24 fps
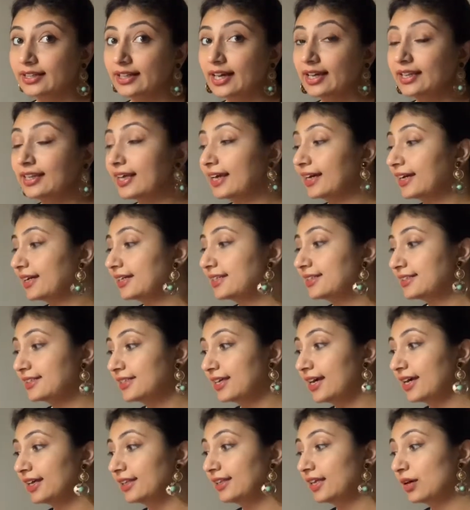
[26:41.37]
And like I
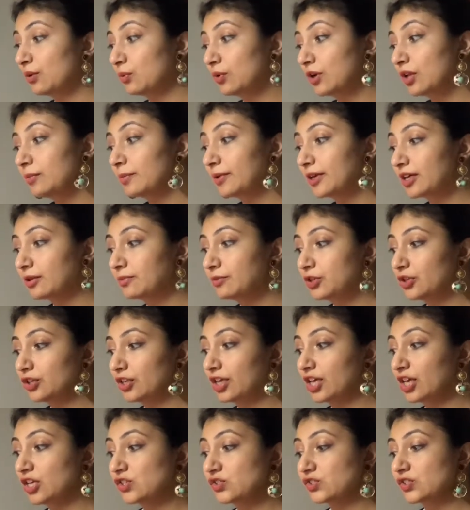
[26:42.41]
said, there will be
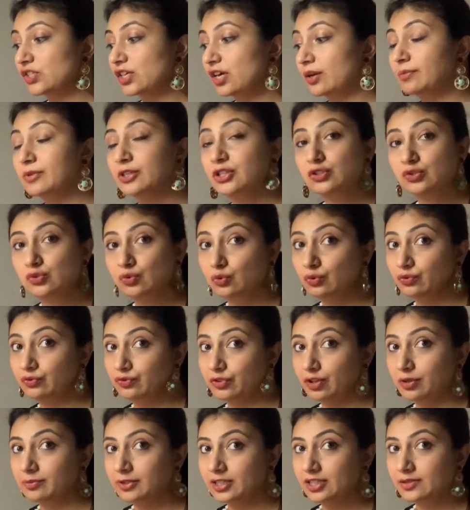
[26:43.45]
communication coming soon
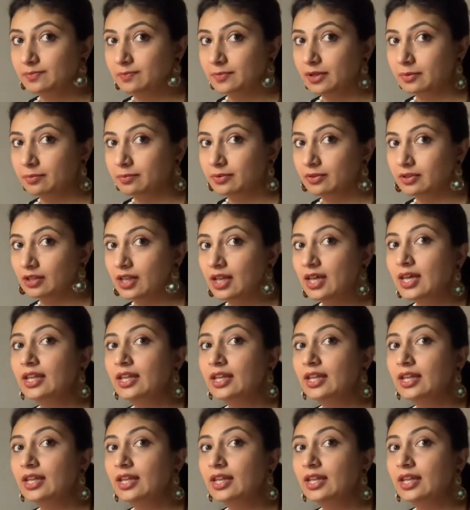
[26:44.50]
from these people.